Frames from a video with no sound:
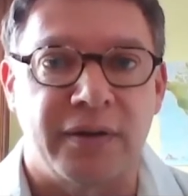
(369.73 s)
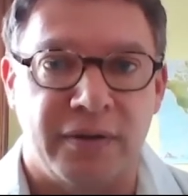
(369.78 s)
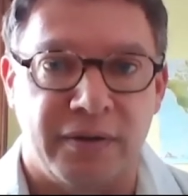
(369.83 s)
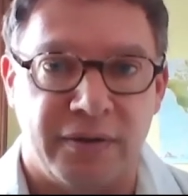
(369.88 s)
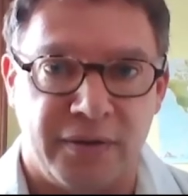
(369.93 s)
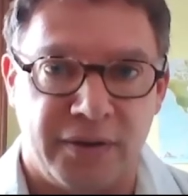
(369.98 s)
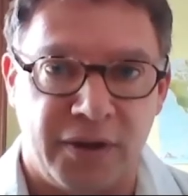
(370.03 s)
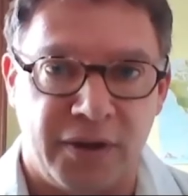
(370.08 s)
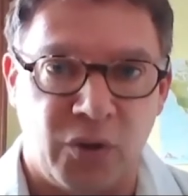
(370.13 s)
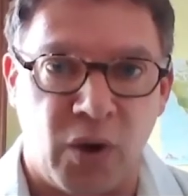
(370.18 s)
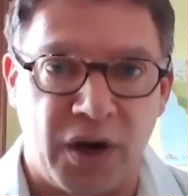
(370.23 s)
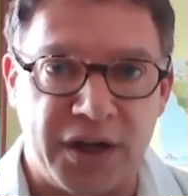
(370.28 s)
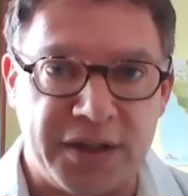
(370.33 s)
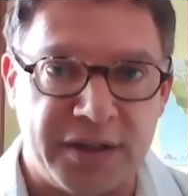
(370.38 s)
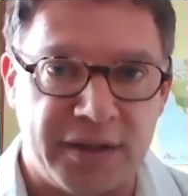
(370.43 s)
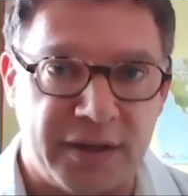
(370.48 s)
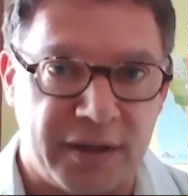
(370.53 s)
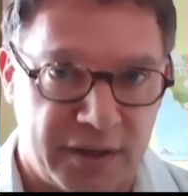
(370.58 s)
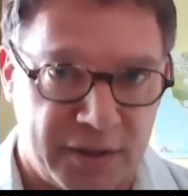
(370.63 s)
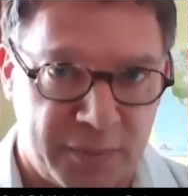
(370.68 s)
inequality,
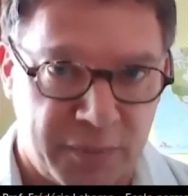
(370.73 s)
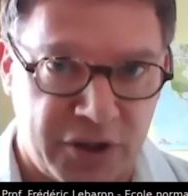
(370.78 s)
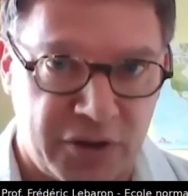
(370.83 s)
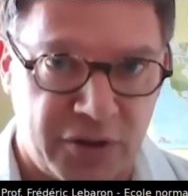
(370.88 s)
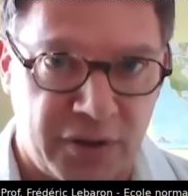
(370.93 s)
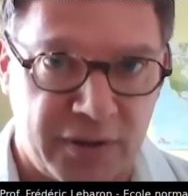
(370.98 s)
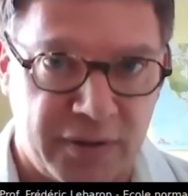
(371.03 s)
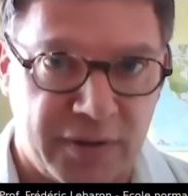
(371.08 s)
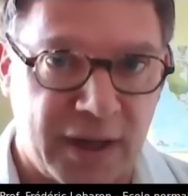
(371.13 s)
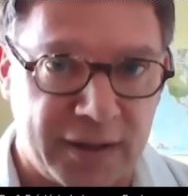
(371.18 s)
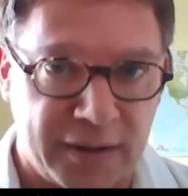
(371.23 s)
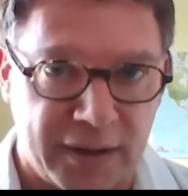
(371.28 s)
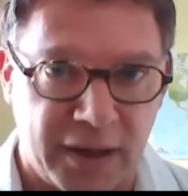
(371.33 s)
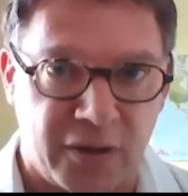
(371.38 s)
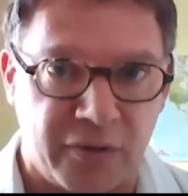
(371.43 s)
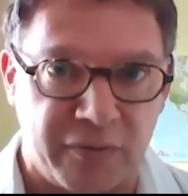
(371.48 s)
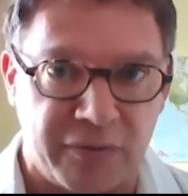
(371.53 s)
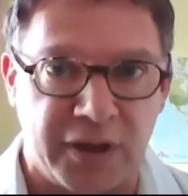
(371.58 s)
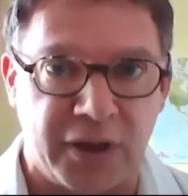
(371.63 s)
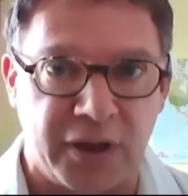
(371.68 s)
and especially that kind of
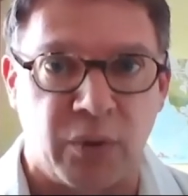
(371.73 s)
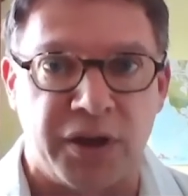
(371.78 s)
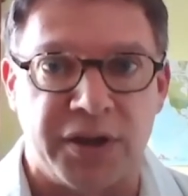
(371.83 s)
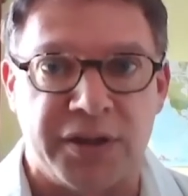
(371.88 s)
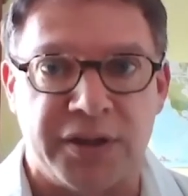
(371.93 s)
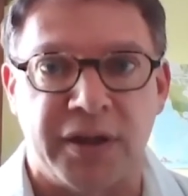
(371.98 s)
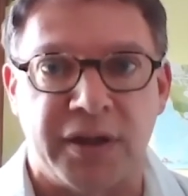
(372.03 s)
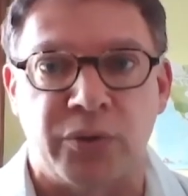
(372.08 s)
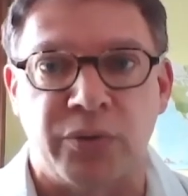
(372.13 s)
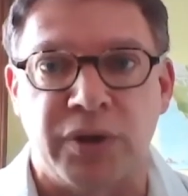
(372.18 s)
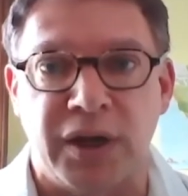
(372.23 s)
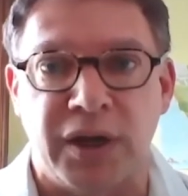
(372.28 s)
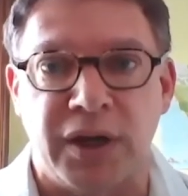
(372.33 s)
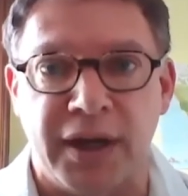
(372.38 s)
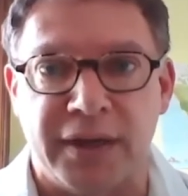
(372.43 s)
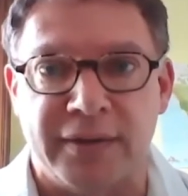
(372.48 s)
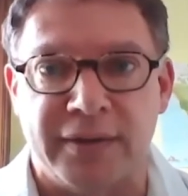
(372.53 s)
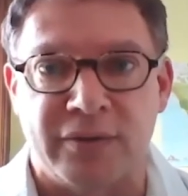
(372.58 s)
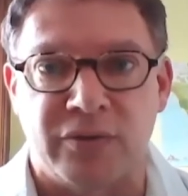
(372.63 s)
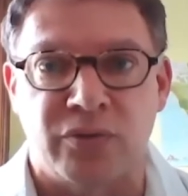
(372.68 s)
inequality that
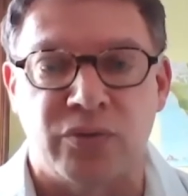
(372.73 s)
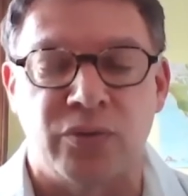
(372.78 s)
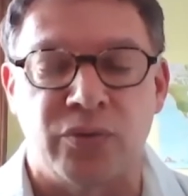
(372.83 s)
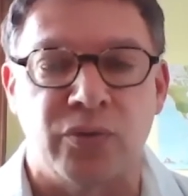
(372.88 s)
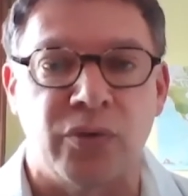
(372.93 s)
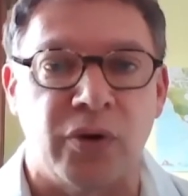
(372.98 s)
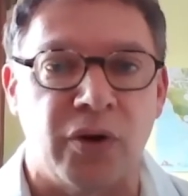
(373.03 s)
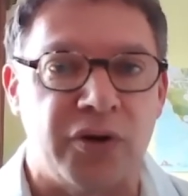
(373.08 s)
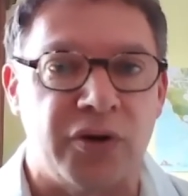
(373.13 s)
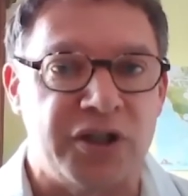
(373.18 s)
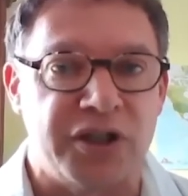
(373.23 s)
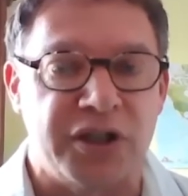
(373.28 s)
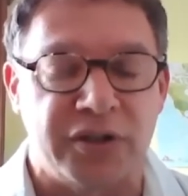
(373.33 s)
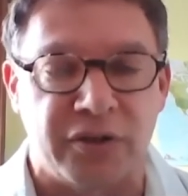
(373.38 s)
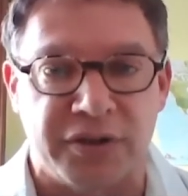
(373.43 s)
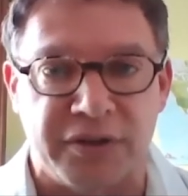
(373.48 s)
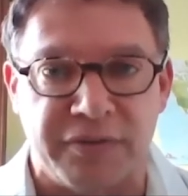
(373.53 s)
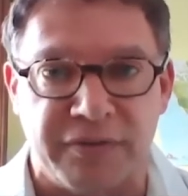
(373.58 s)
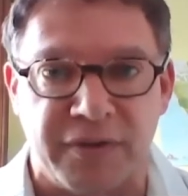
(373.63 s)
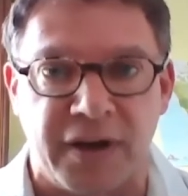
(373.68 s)
relates to digital
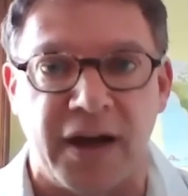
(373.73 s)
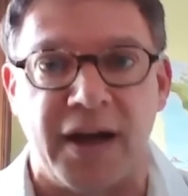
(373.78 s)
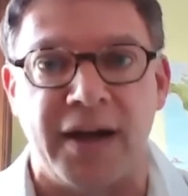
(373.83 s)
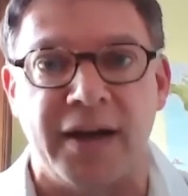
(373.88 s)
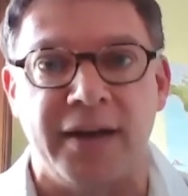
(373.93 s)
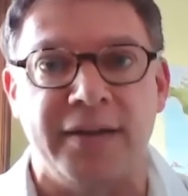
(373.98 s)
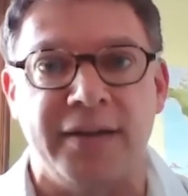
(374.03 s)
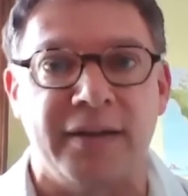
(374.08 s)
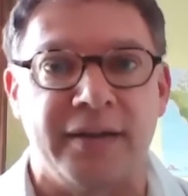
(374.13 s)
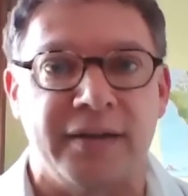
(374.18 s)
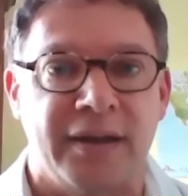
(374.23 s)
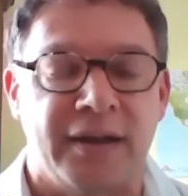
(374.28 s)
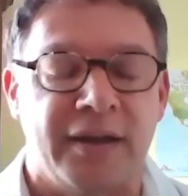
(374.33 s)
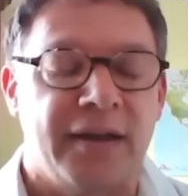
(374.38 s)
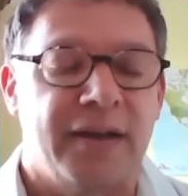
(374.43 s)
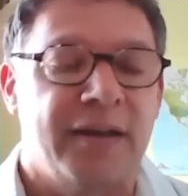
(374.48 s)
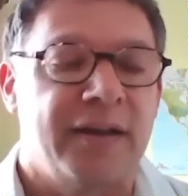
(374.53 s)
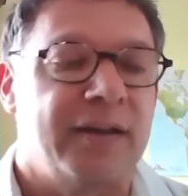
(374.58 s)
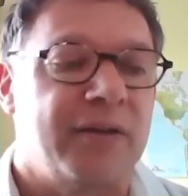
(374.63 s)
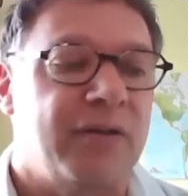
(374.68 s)
divide and
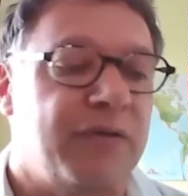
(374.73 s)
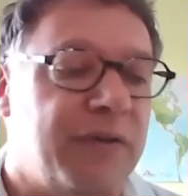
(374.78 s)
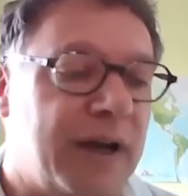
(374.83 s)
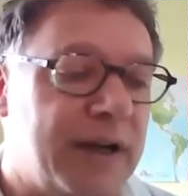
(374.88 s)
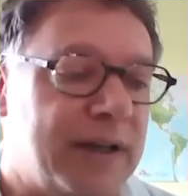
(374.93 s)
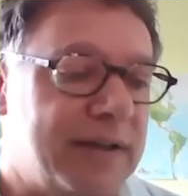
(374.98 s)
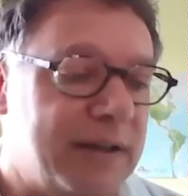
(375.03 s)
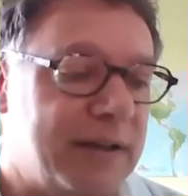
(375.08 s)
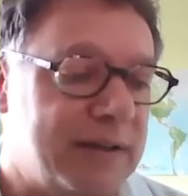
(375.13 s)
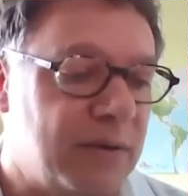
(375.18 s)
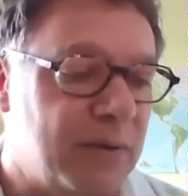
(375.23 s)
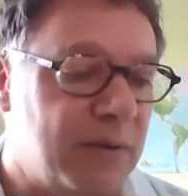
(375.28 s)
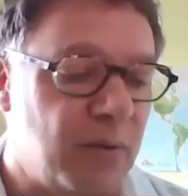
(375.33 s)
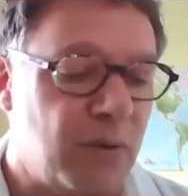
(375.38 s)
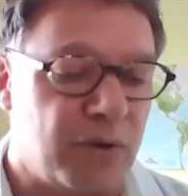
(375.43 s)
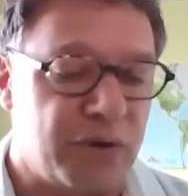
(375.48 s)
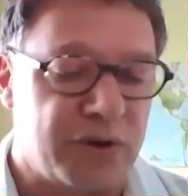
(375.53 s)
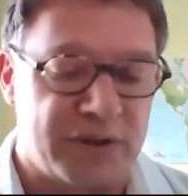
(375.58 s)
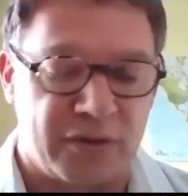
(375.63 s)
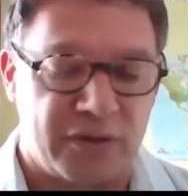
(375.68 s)
the fact that the world
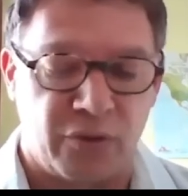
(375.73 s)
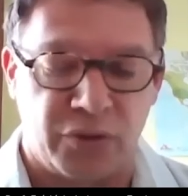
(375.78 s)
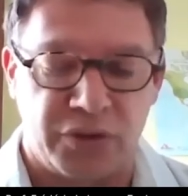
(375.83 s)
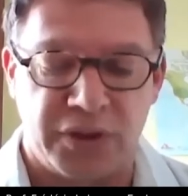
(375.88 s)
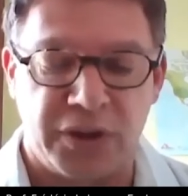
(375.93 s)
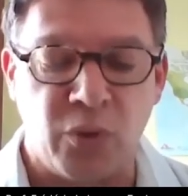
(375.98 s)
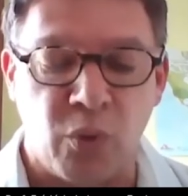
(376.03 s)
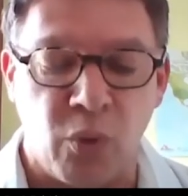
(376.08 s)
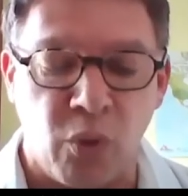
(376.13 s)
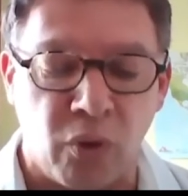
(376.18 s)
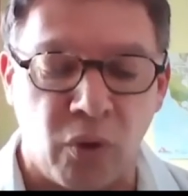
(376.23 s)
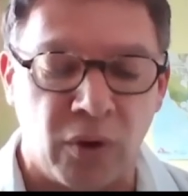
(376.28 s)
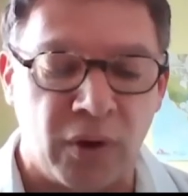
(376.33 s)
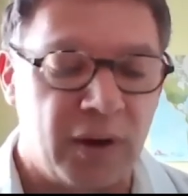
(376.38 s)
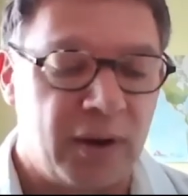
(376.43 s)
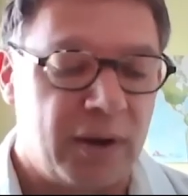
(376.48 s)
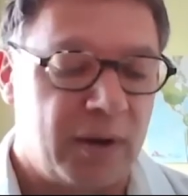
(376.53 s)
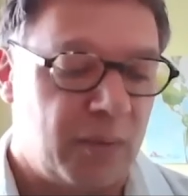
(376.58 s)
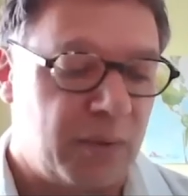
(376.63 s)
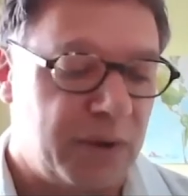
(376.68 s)
is not equal
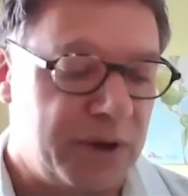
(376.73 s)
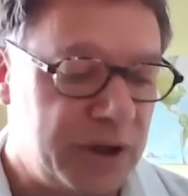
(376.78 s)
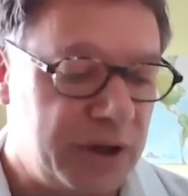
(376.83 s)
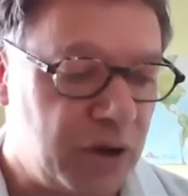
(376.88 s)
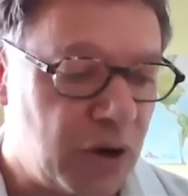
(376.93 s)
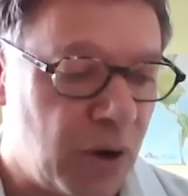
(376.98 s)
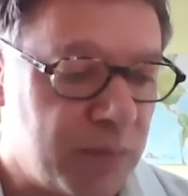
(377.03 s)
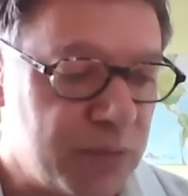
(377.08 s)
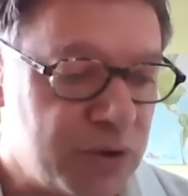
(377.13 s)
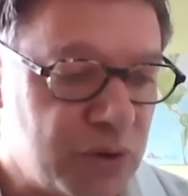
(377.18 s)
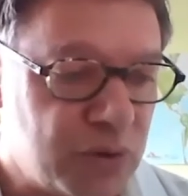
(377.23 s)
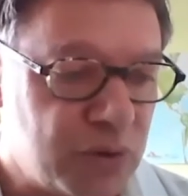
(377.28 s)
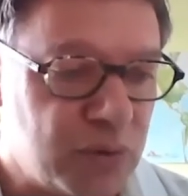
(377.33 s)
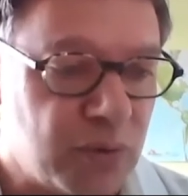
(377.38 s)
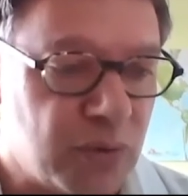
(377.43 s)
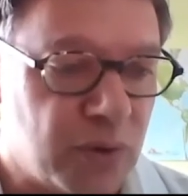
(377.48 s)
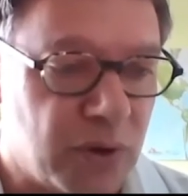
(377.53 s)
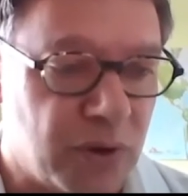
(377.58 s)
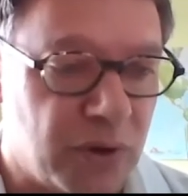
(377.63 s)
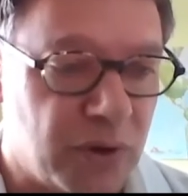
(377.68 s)
when it comes
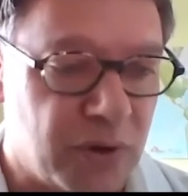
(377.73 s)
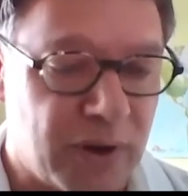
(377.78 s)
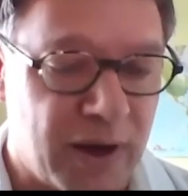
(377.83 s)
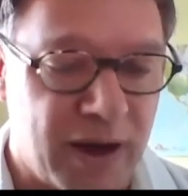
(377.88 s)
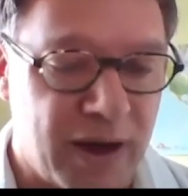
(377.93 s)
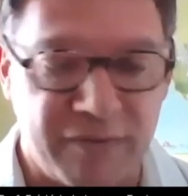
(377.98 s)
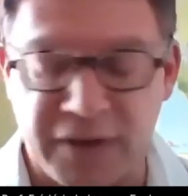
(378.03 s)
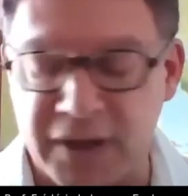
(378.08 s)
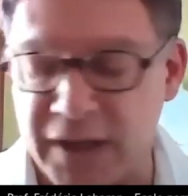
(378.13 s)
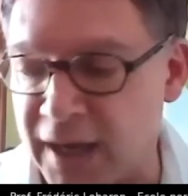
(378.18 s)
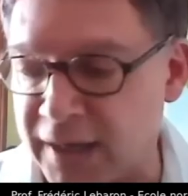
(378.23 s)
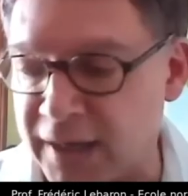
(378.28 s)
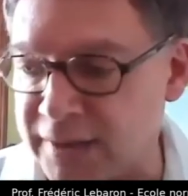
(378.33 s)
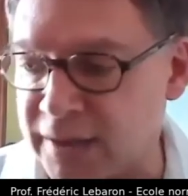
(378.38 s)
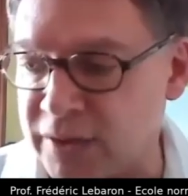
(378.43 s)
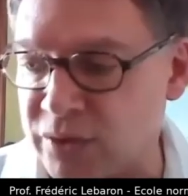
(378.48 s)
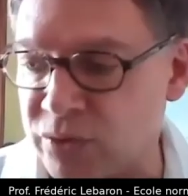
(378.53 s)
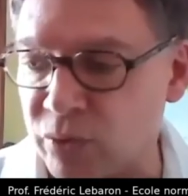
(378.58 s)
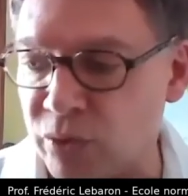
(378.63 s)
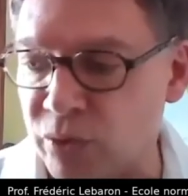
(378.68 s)
to having access
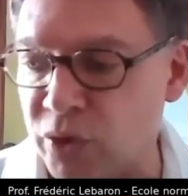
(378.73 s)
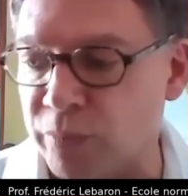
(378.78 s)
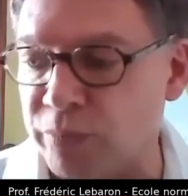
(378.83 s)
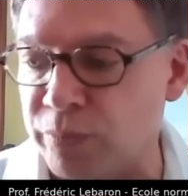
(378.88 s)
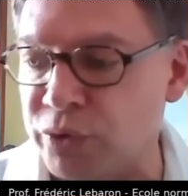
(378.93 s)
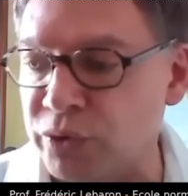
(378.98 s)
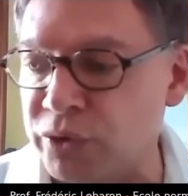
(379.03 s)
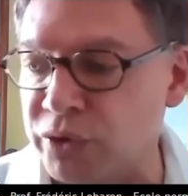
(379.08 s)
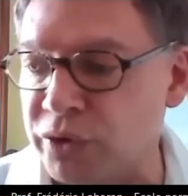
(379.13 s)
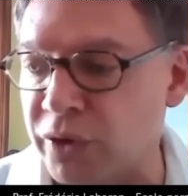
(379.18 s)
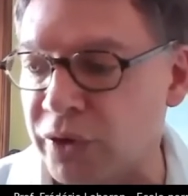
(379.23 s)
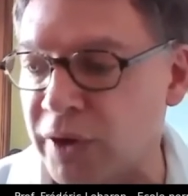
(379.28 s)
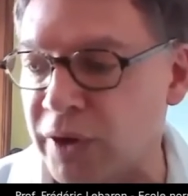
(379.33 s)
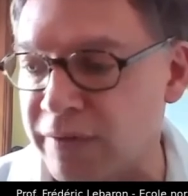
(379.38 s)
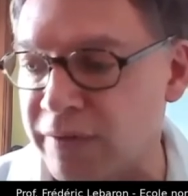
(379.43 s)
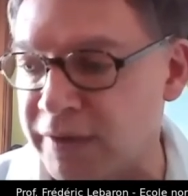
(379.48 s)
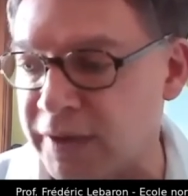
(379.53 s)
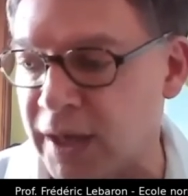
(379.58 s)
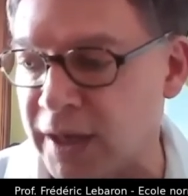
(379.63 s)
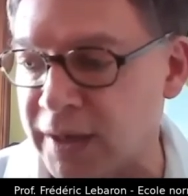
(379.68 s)
to a computer,
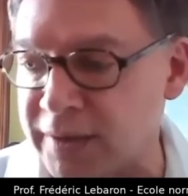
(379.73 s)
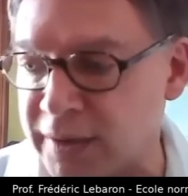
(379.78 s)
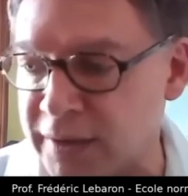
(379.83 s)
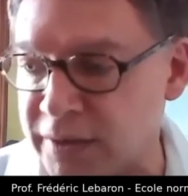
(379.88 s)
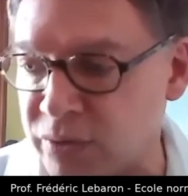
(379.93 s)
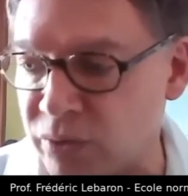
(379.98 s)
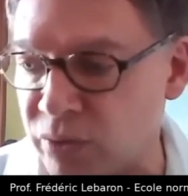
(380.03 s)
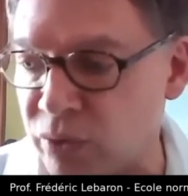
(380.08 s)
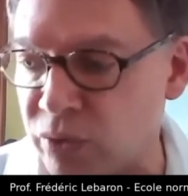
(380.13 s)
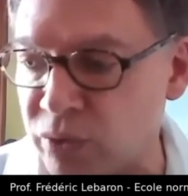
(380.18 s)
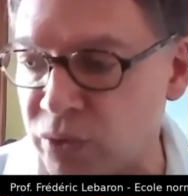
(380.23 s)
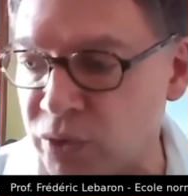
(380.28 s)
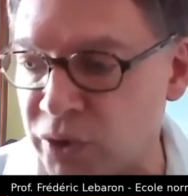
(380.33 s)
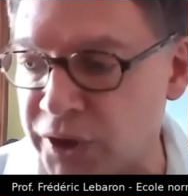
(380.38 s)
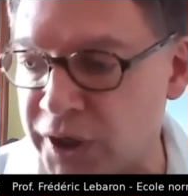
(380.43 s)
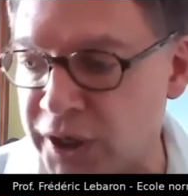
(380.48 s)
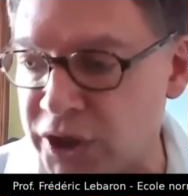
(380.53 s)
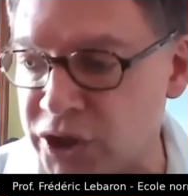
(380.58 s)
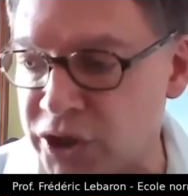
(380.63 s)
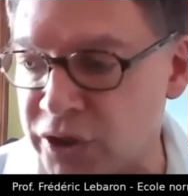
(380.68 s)
having access to a good
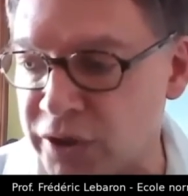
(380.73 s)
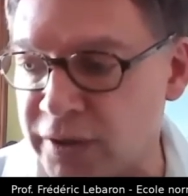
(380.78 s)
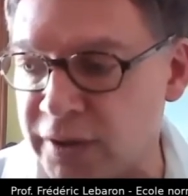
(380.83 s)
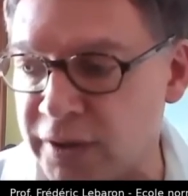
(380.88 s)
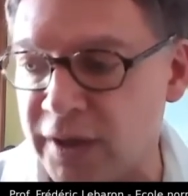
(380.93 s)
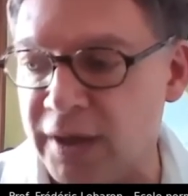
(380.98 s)
connection,